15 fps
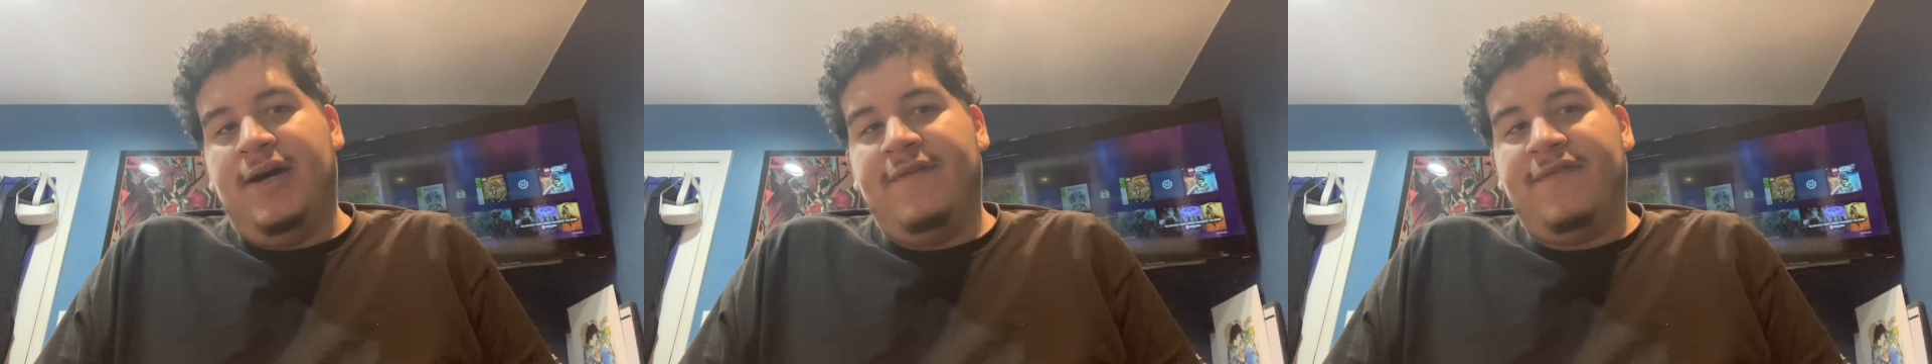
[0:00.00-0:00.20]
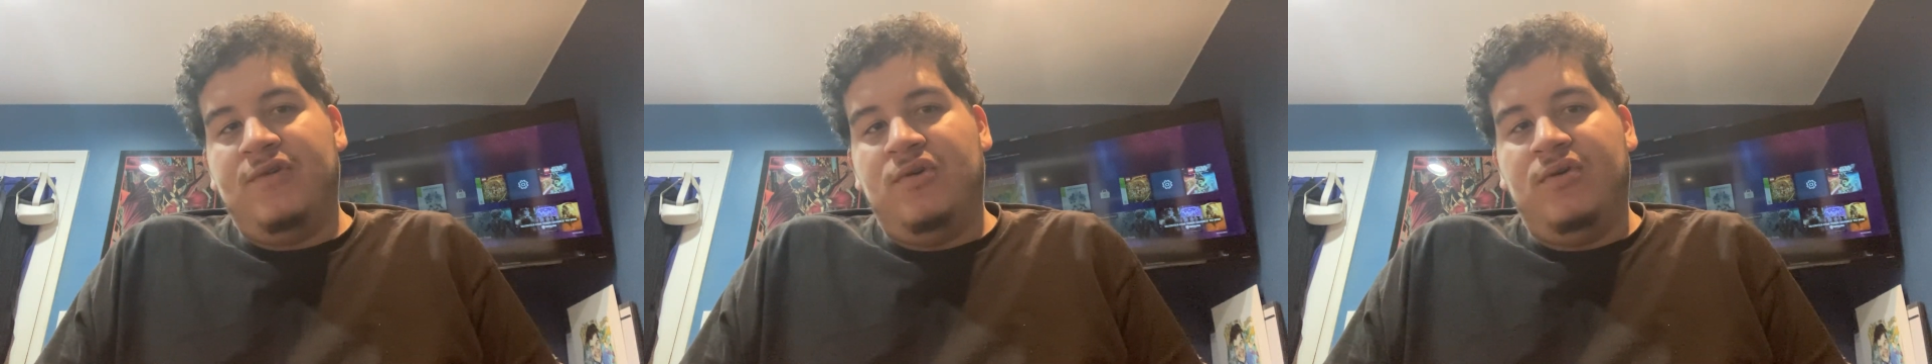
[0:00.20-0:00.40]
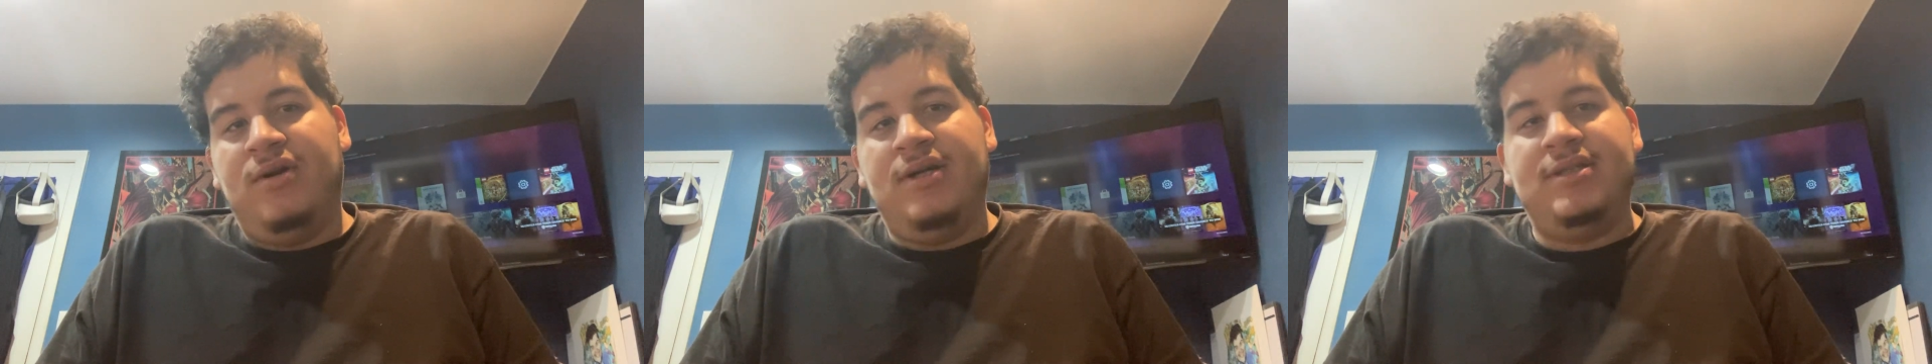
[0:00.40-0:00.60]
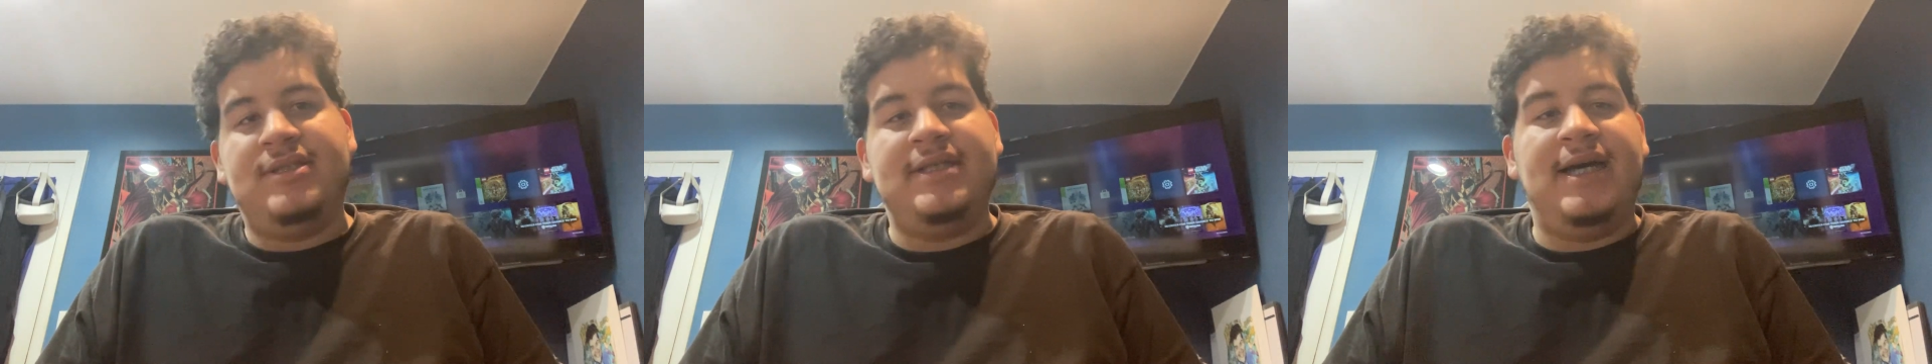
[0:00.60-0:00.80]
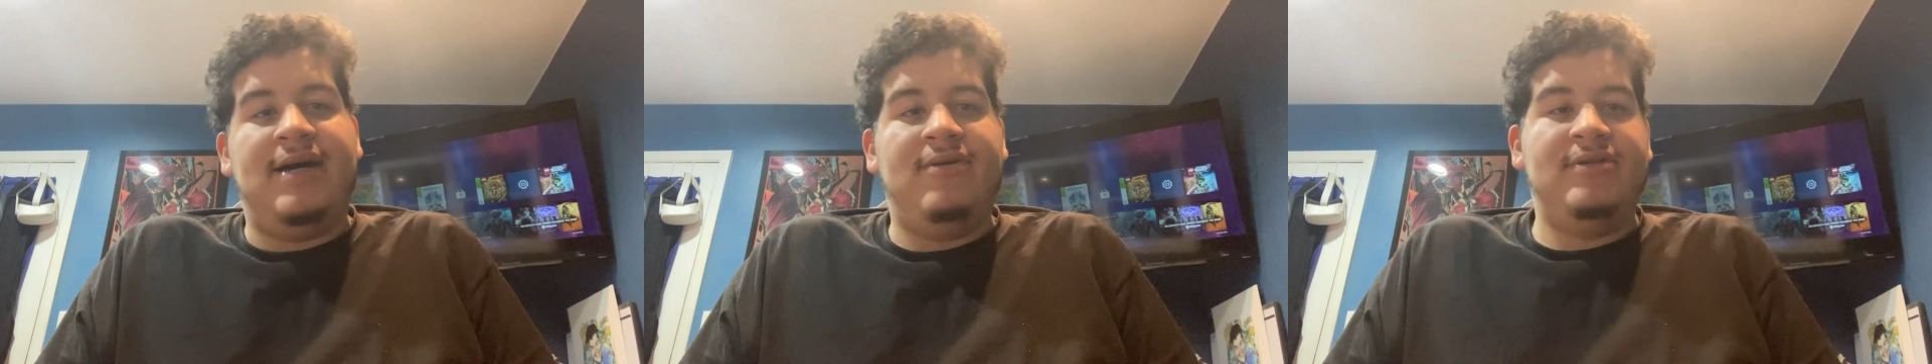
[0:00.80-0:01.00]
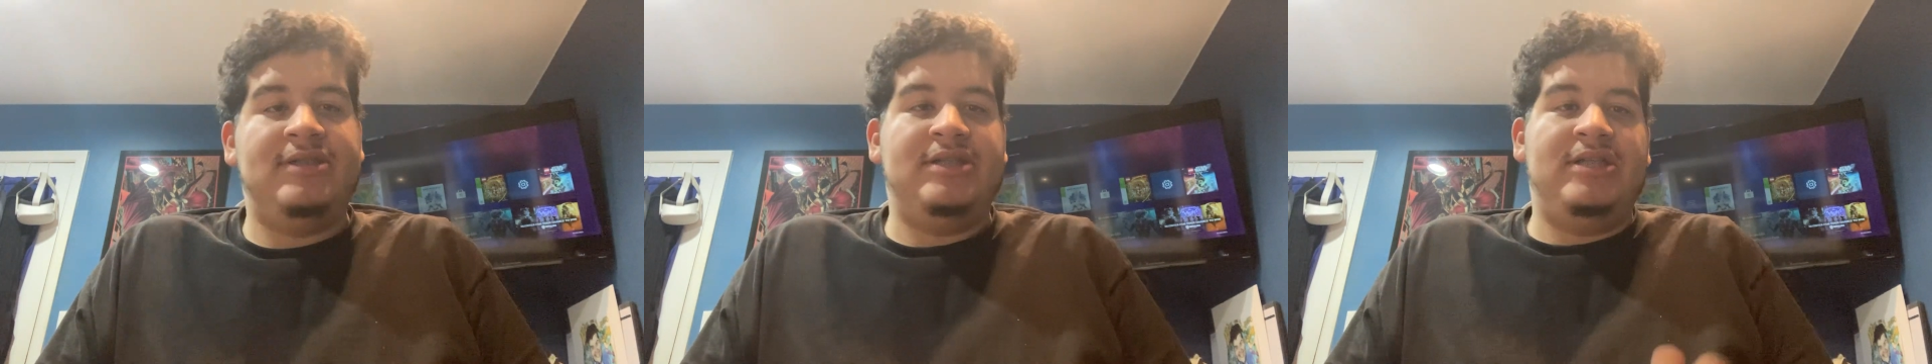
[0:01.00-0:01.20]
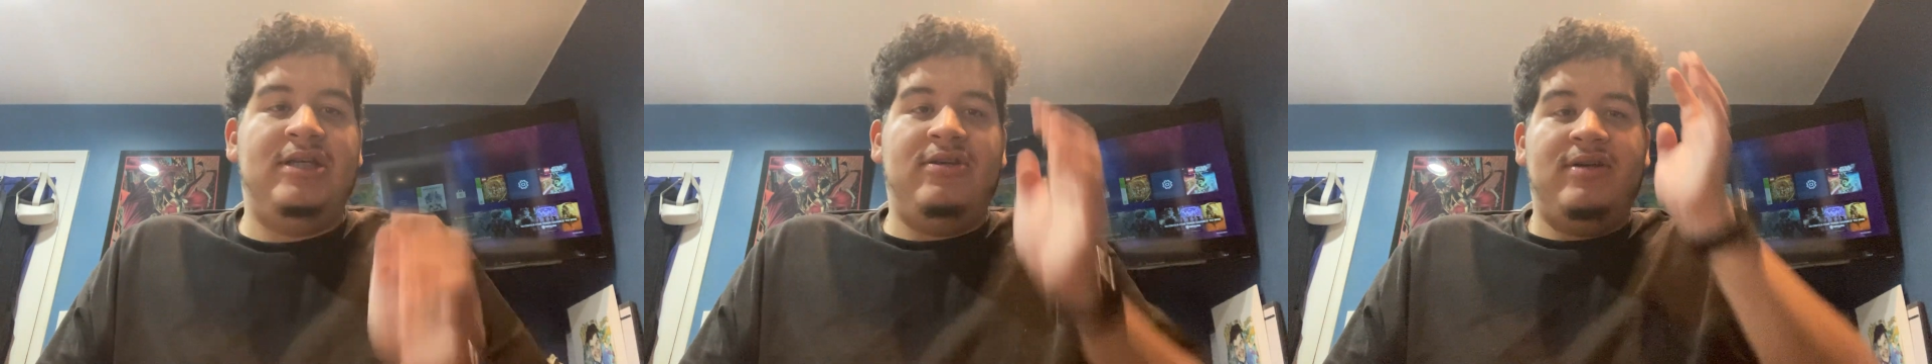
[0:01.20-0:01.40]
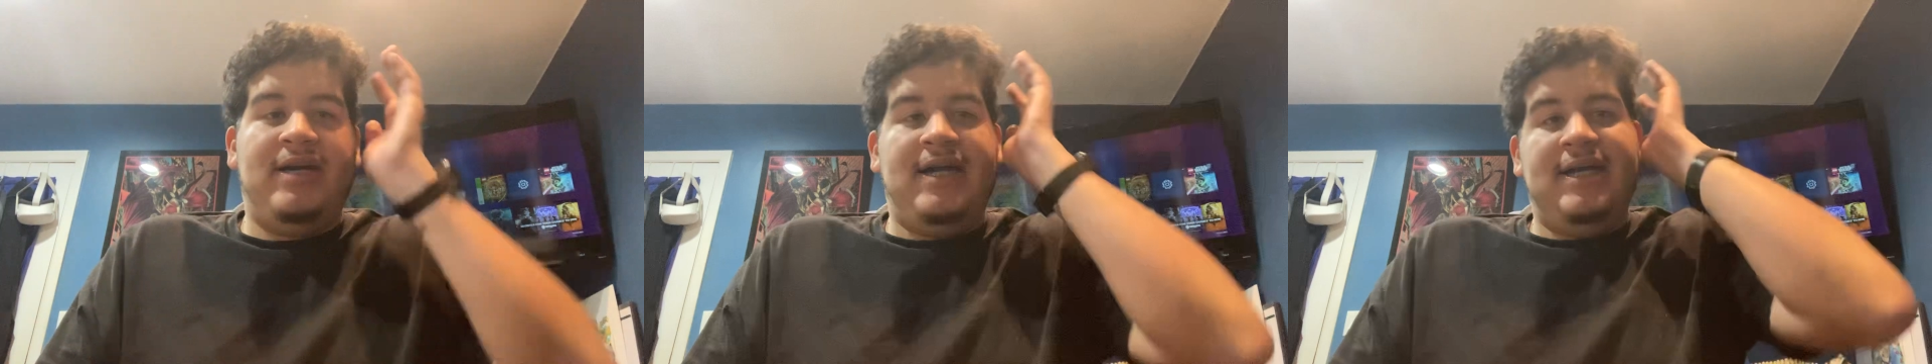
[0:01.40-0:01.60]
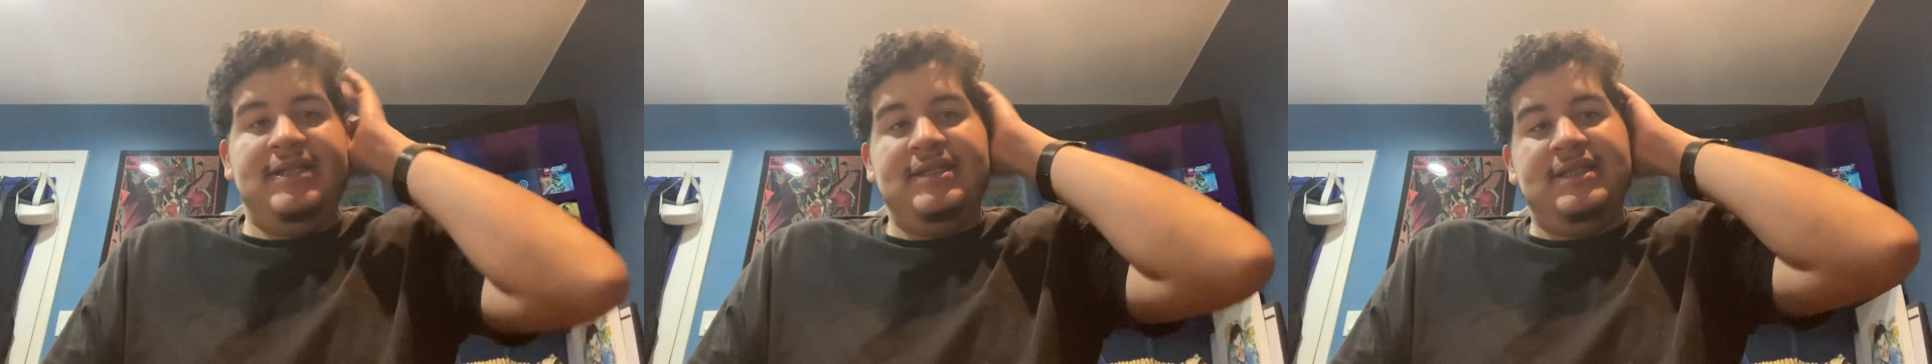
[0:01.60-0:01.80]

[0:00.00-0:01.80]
course, I'll see you guys